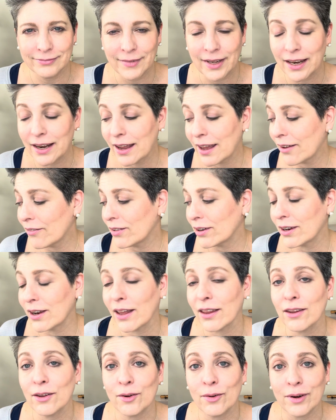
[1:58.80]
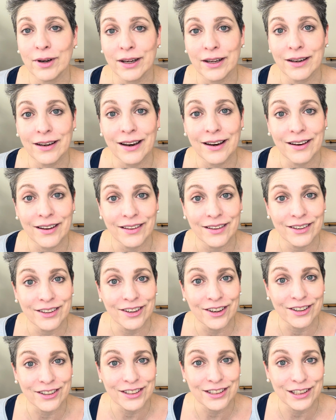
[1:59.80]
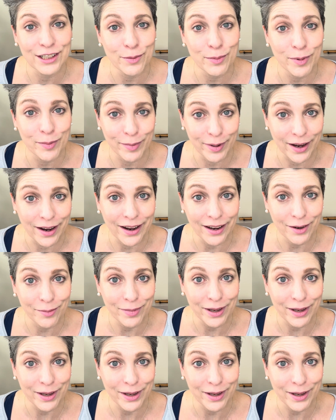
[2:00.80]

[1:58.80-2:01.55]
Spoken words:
I have another dog sleeping behind